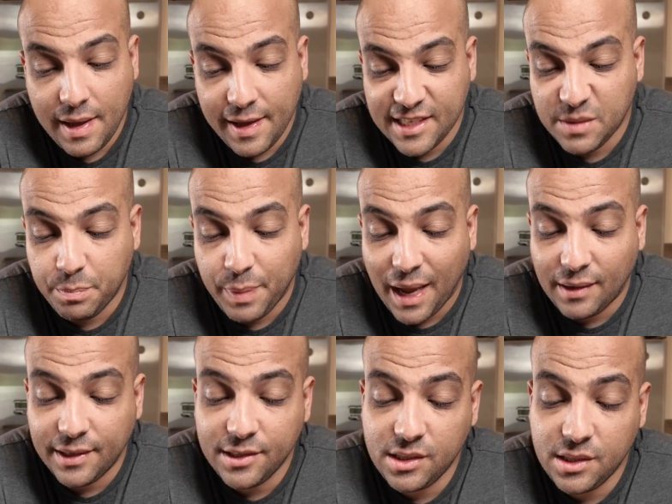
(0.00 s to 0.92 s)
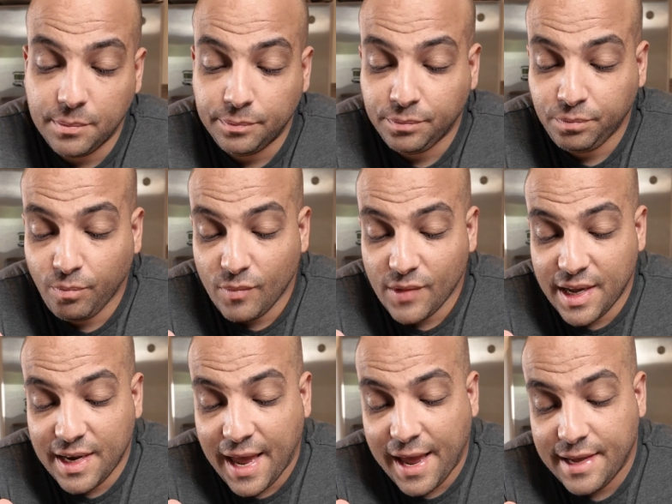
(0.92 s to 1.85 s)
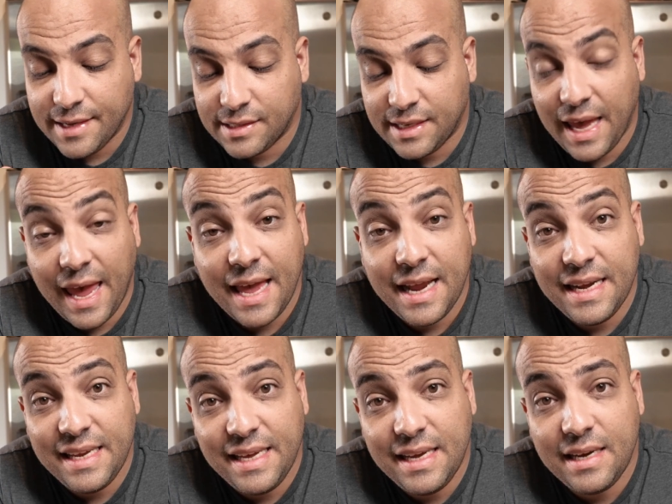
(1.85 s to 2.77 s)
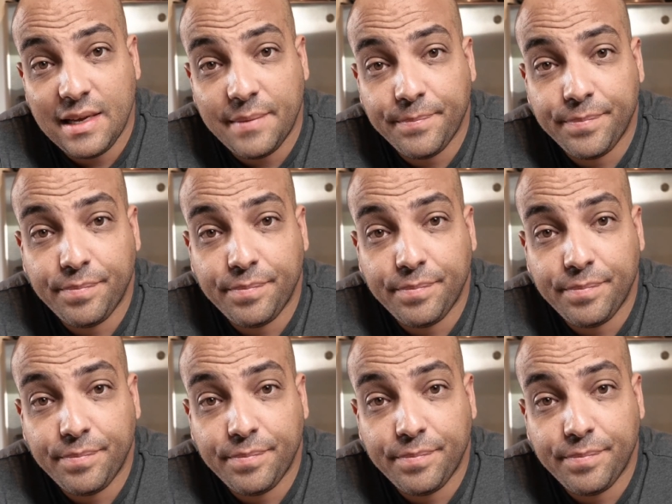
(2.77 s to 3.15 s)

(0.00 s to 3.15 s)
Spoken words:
it's balanced, it has candied